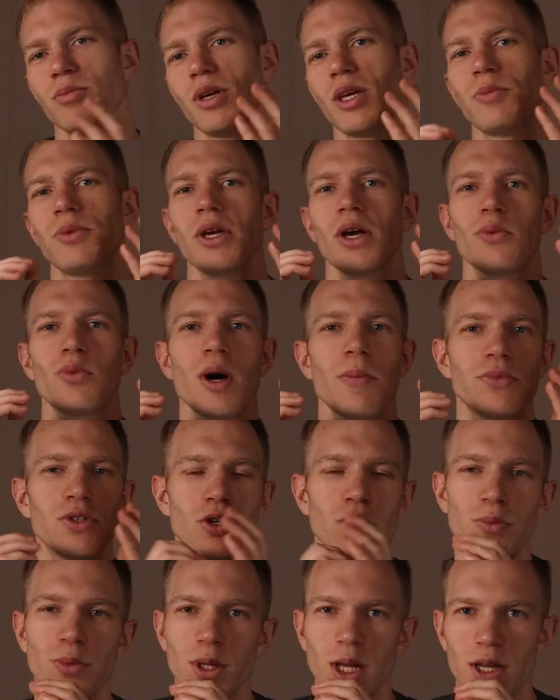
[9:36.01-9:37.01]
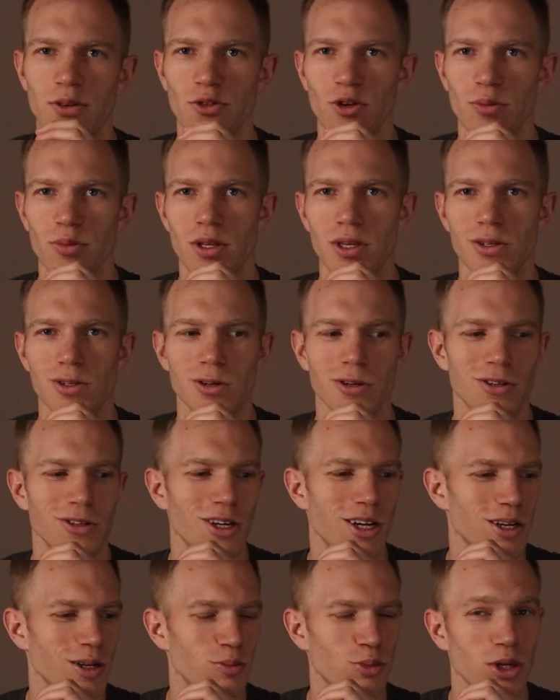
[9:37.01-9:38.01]
maybe a web 2 platform these are
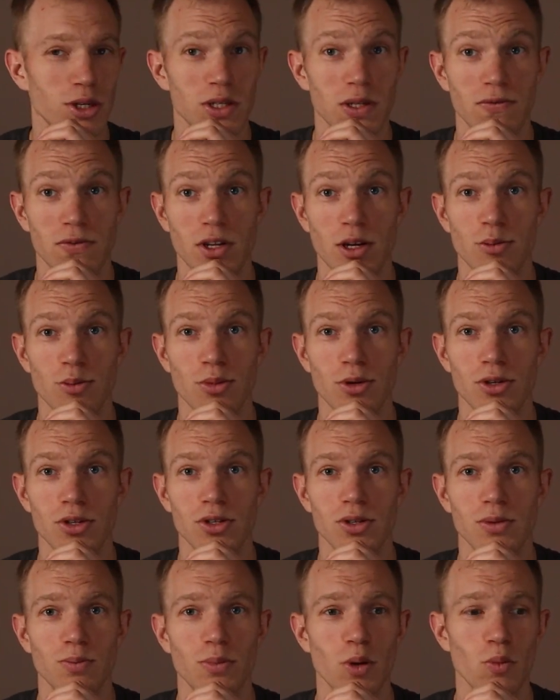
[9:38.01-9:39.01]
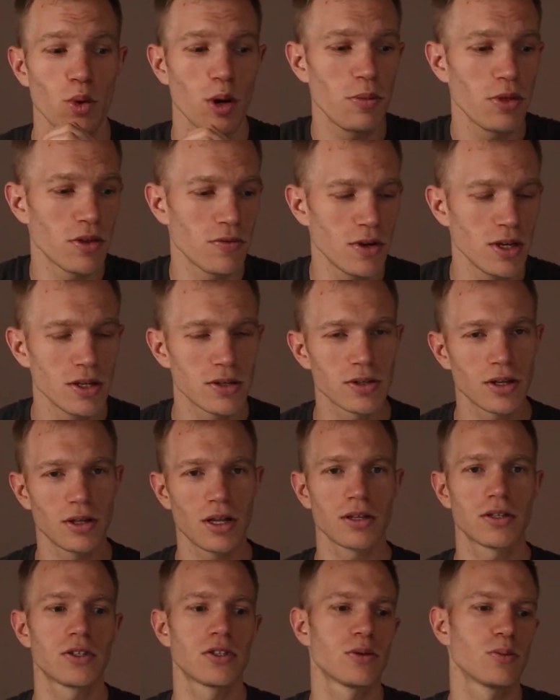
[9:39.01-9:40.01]
not impressive numbers but web 3 is a
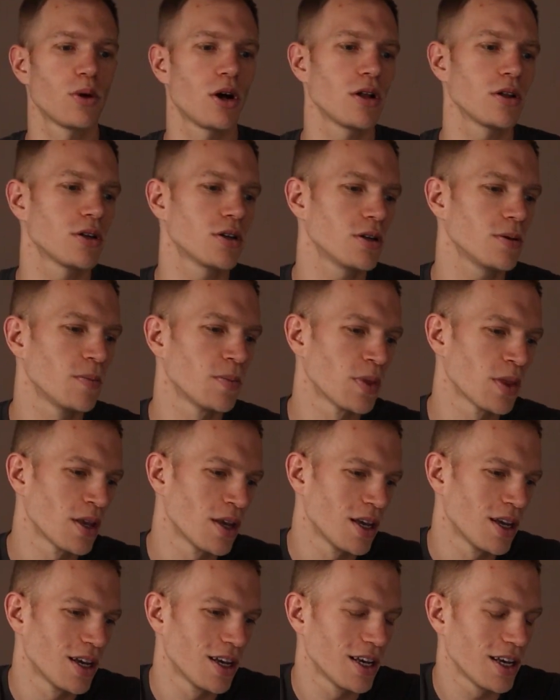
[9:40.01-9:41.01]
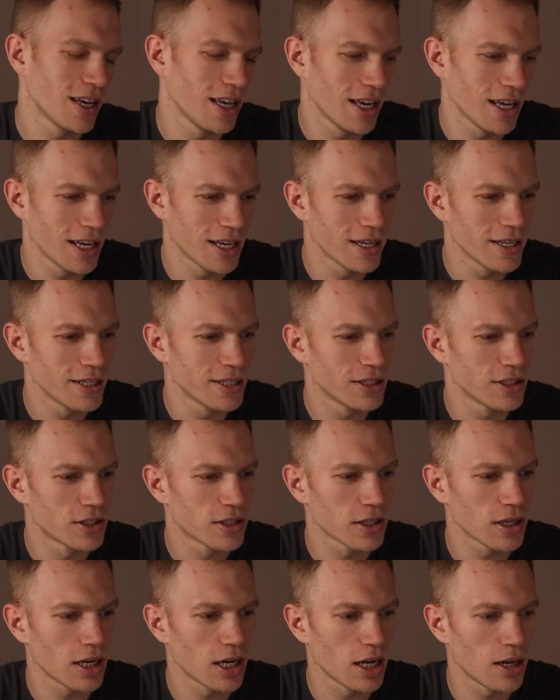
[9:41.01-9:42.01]
lot smaller
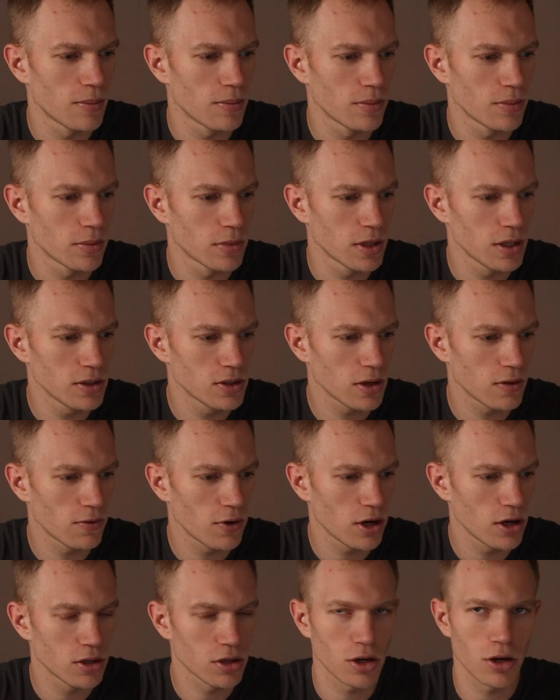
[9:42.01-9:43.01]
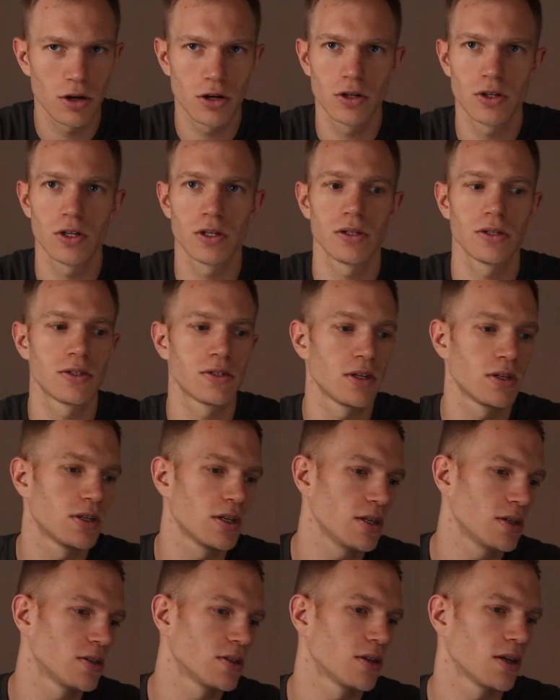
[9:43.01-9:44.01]
and um, these are very encouraging
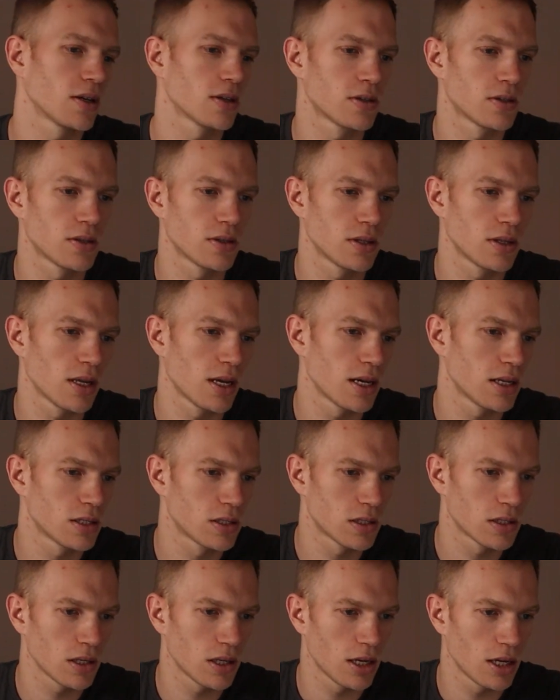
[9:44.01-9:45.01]
statistics that